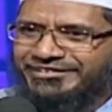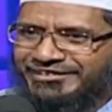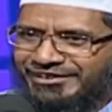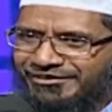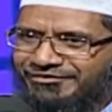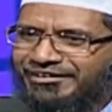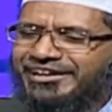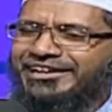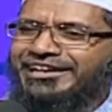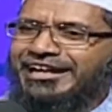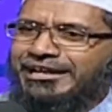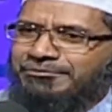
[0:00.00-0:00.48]

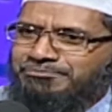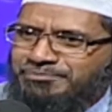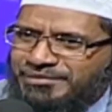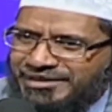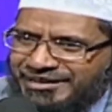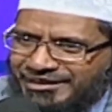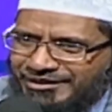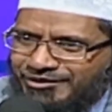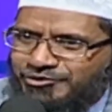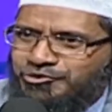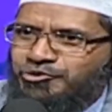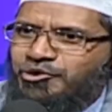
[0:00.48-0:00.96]
sister, wait, let
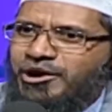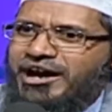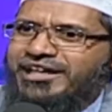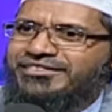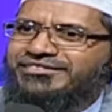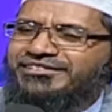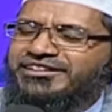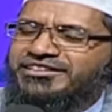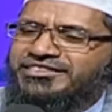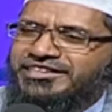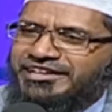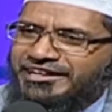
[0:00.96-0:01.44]
me. You
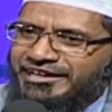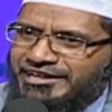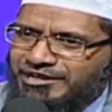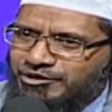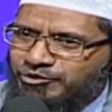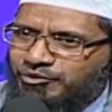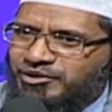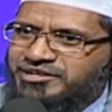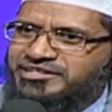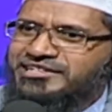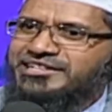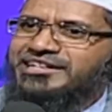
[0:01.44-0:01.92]
ask a
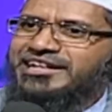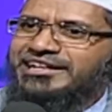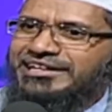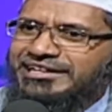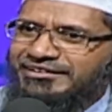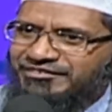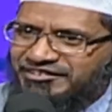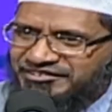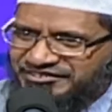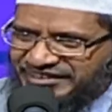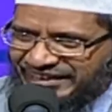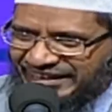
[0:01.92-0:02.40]
second question,
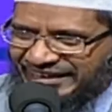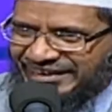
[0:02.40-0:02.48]
I give a